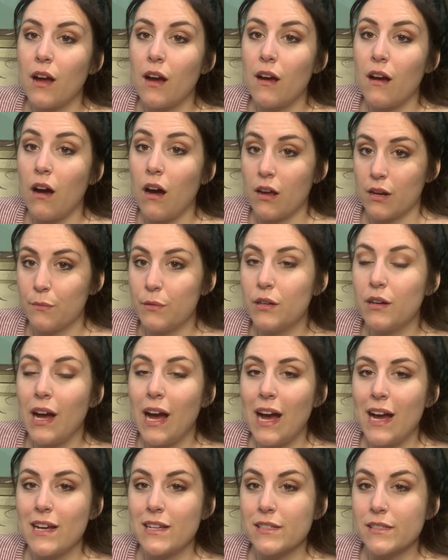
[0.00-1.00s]
Audible
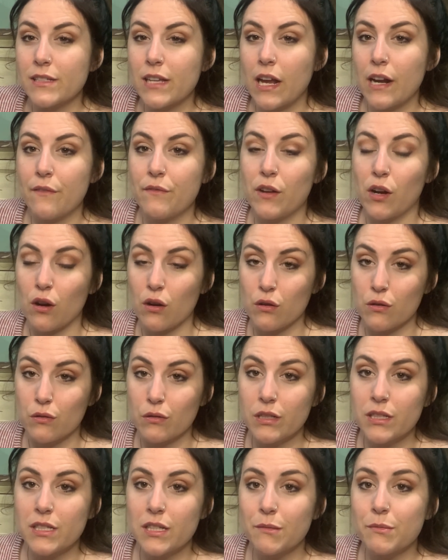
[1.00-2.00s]
has kind of their
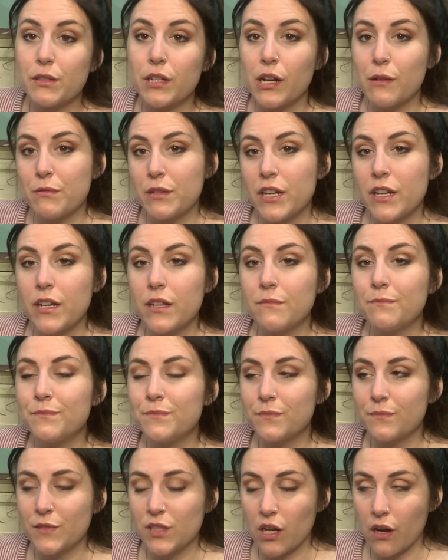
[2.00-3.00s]
own subscription
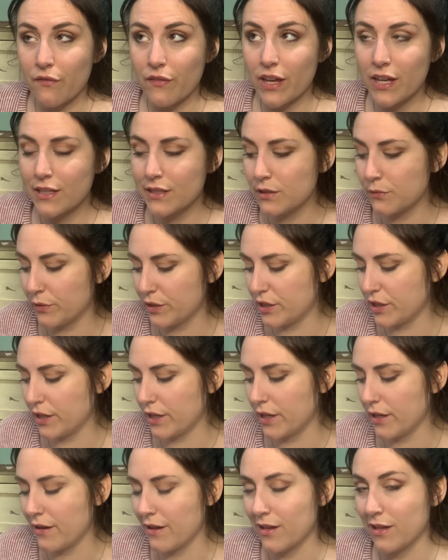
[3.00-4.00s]
service, which
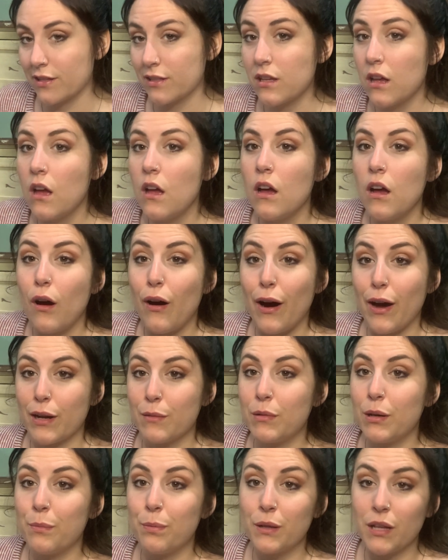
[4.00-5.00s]
is
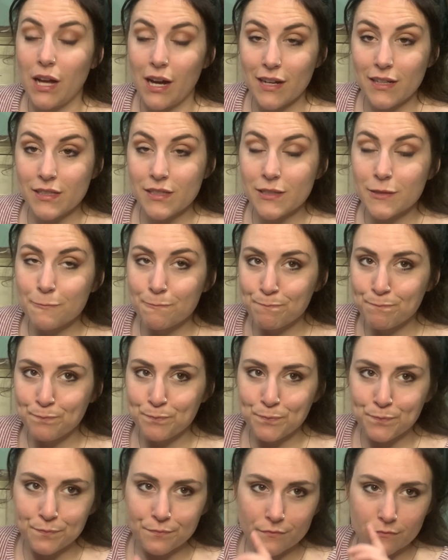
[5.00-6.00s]
Audible Plus.
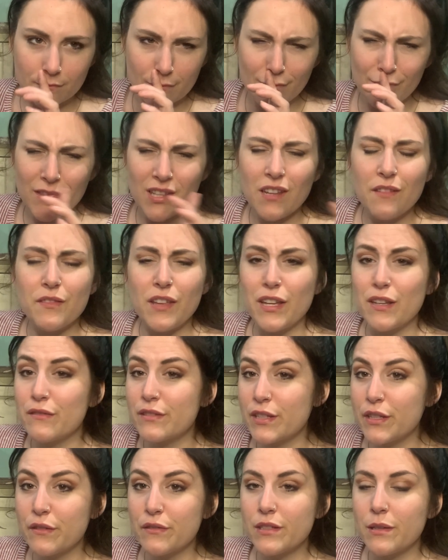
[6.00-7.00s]
They used
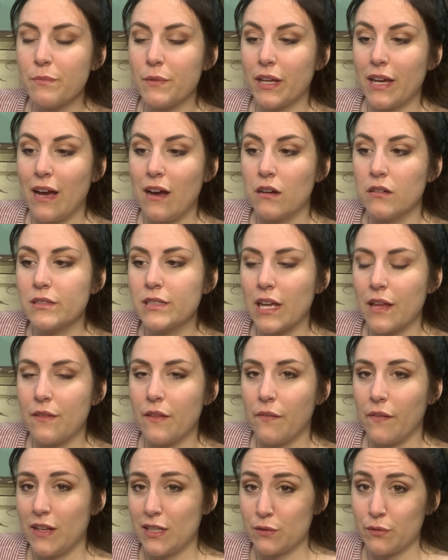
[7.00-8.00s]
to do something else and
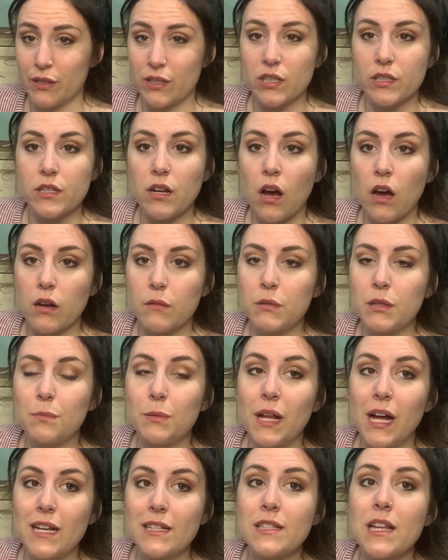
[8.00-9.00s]
then they switched it to Audible
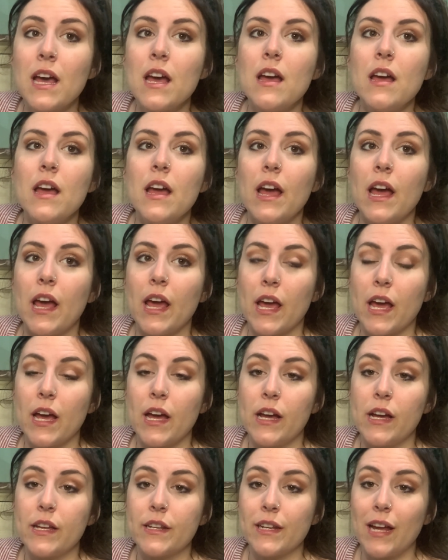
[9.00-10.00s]
Plus,
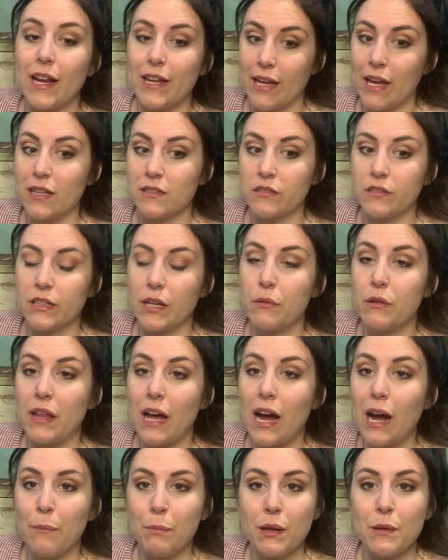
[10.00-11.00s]
and I canceled it when that
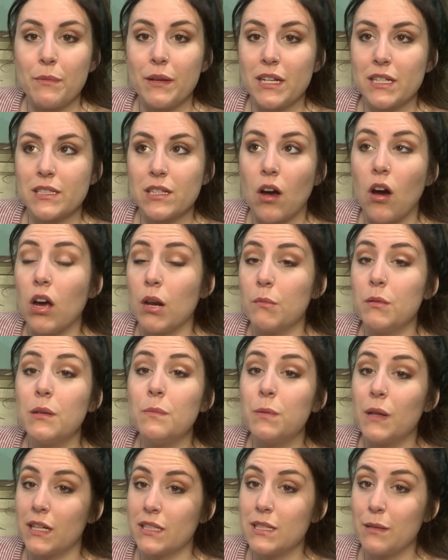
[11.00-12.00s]
happened because Audible
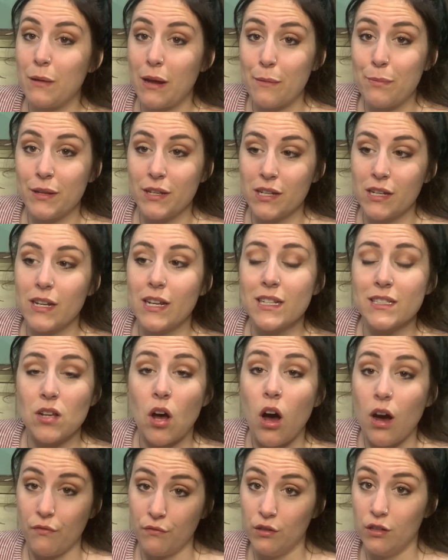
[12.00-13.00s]
Plus, in my opinion, is
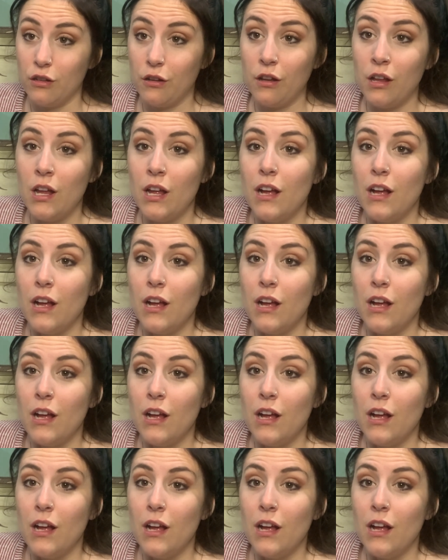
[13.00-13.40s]
awful.